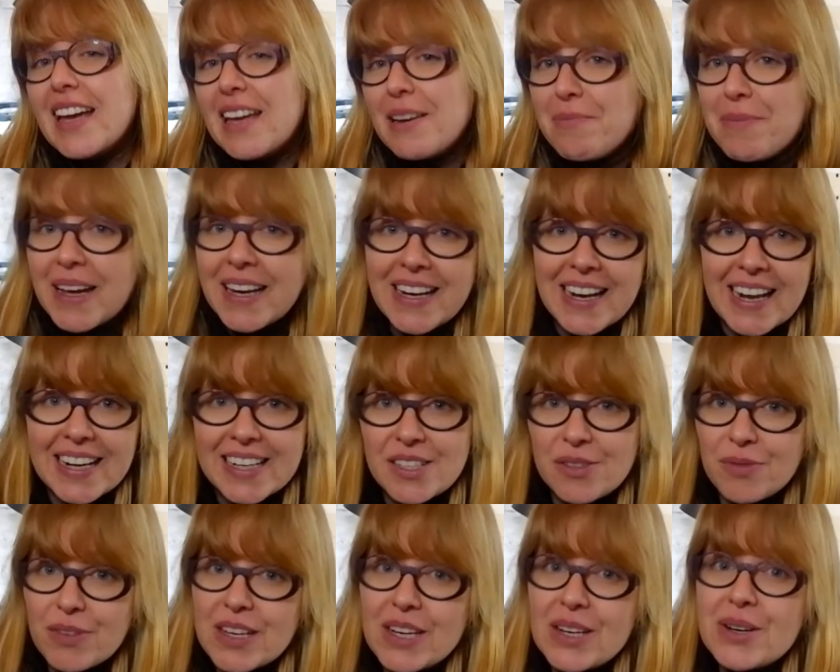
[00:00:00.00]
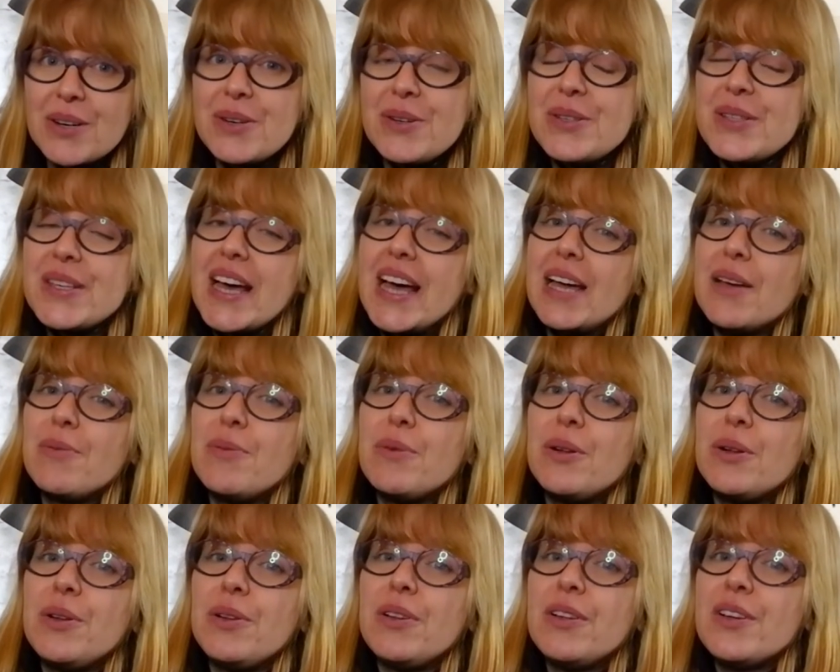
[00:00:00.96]
In my next videos I
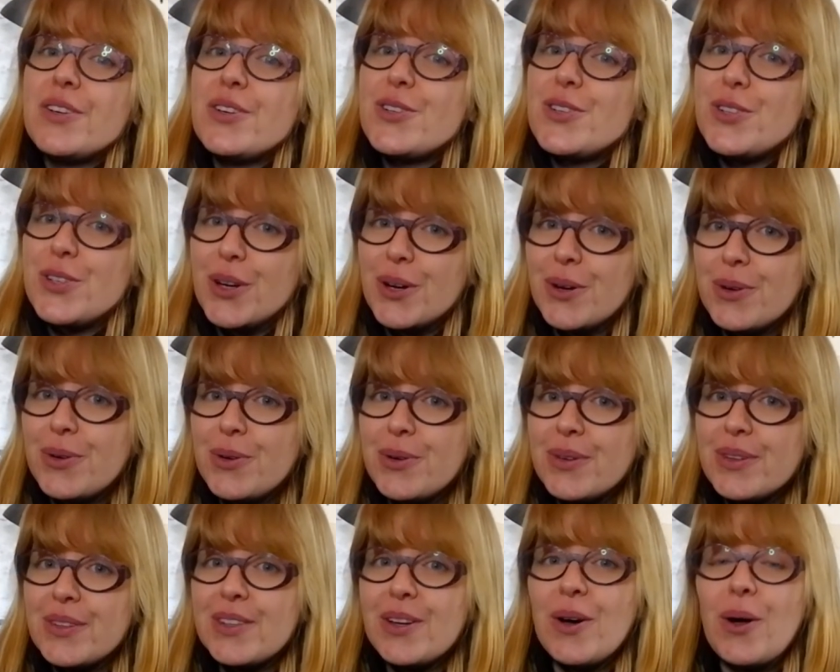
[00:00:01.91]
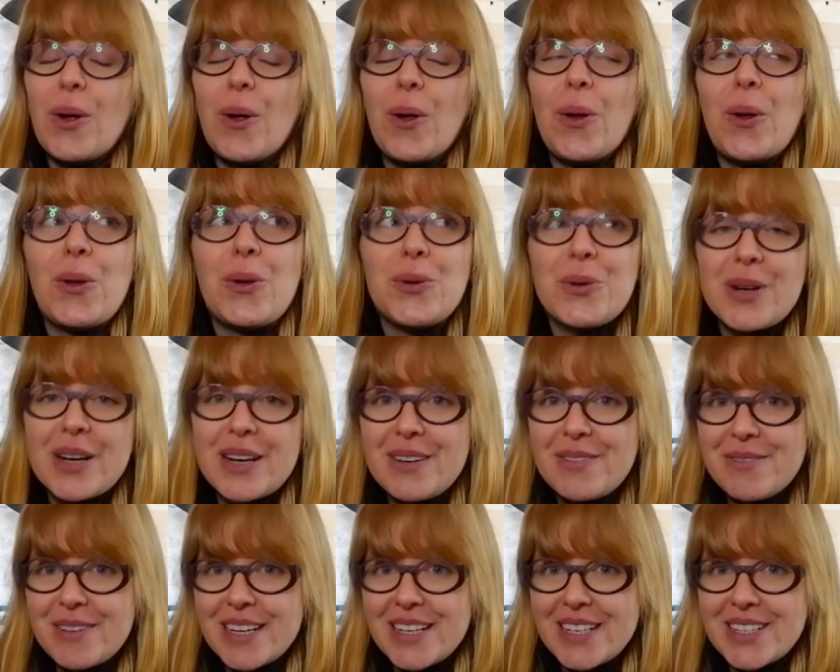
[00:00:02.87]
will show the whole
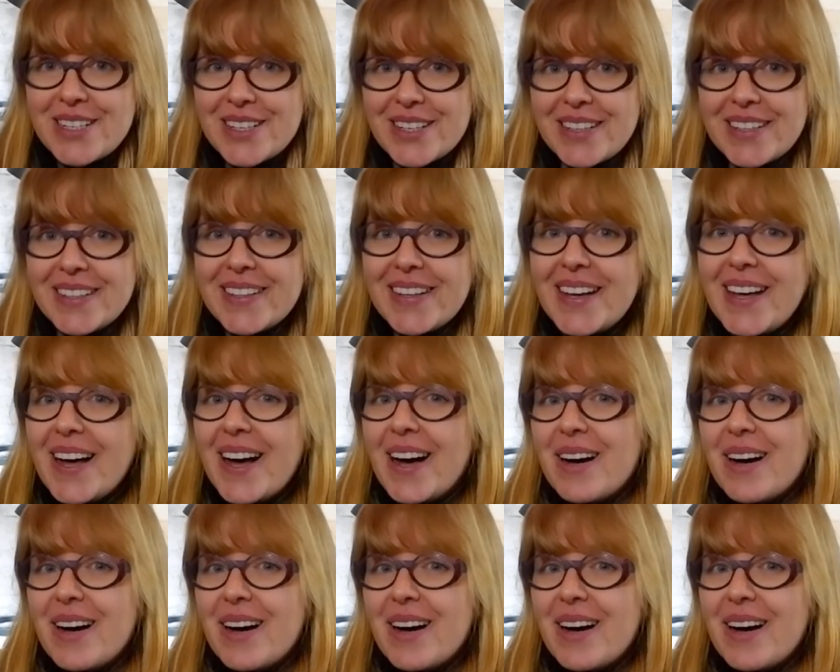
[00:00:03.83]
renovation